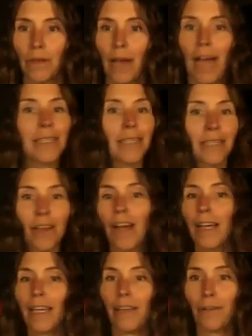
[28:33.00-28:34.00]
I did
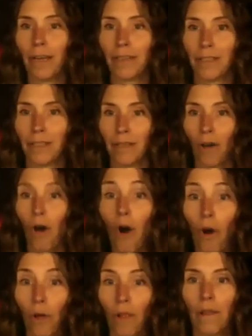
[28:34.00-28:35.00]
not hear it
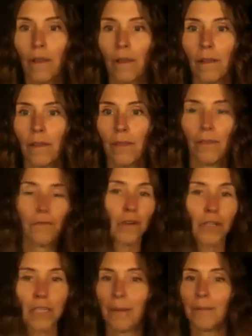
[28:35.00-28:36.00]
all the
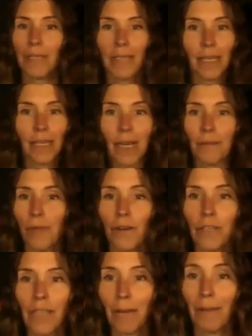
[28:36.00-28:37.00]
first time, the second time, the
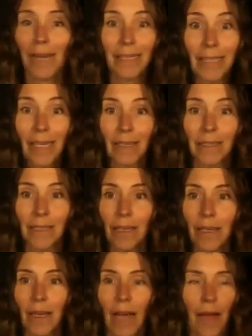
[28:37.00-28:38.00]
third time. I didn't.
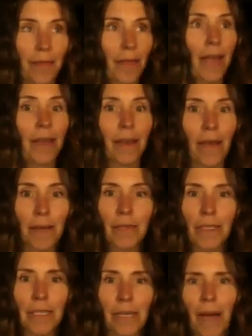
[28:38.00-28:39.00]
And then I'm
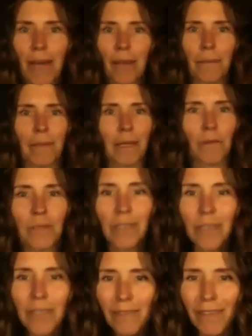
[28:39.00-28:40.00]
listening back. I'm like, was
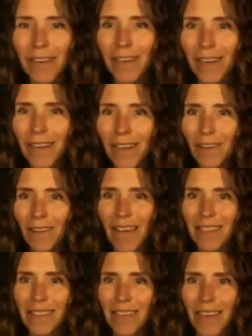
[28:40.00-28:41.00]
this even in here
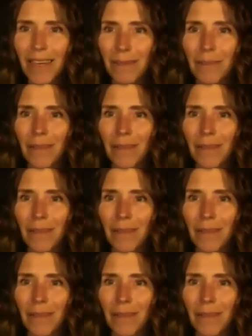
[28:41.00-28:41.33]
last time?